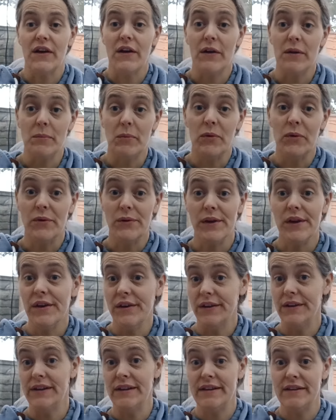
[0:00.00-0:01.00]
I'm on
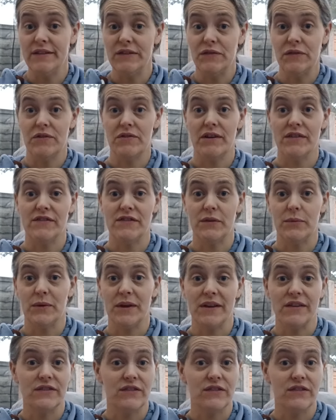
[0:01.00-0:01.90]
earlies for the rest of the week,